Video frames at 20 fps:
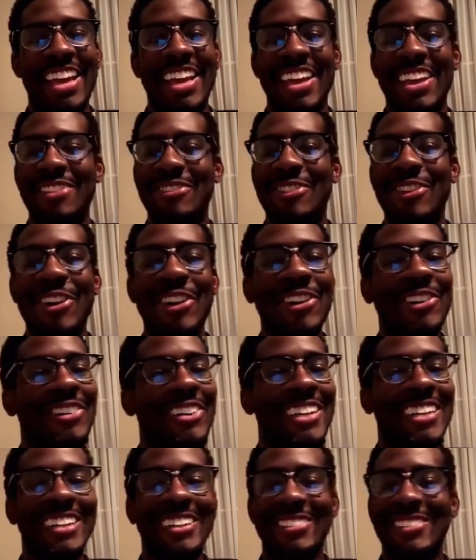Hey, roll
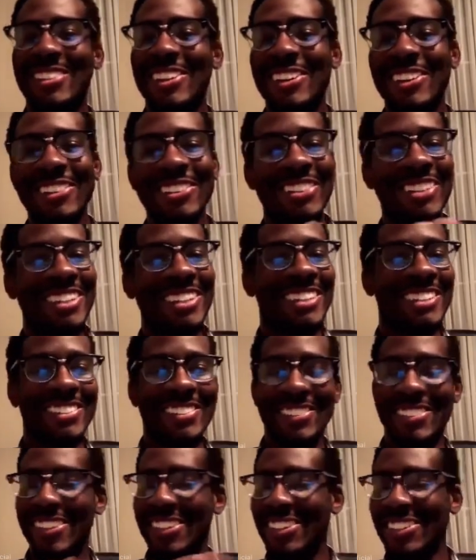with it, roll with it,
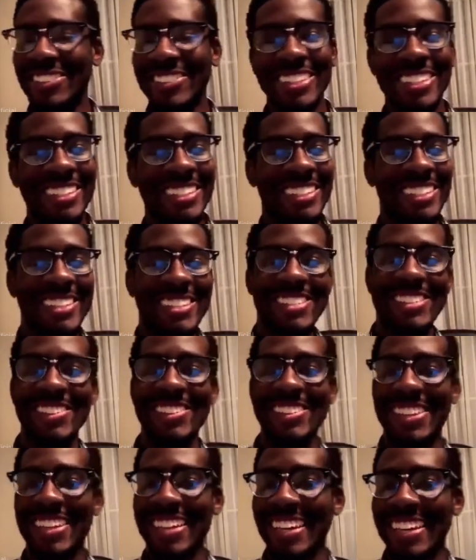roll with it. It's
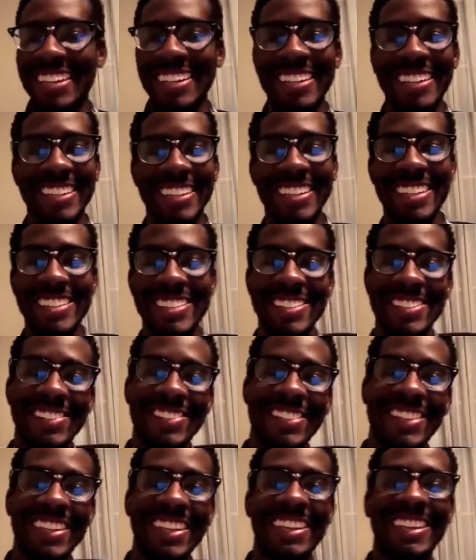okay, it's
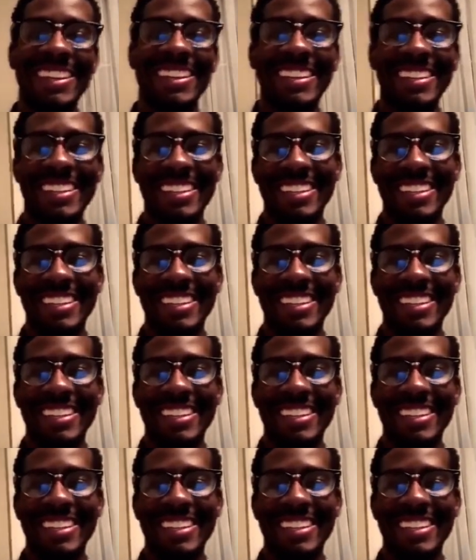okay.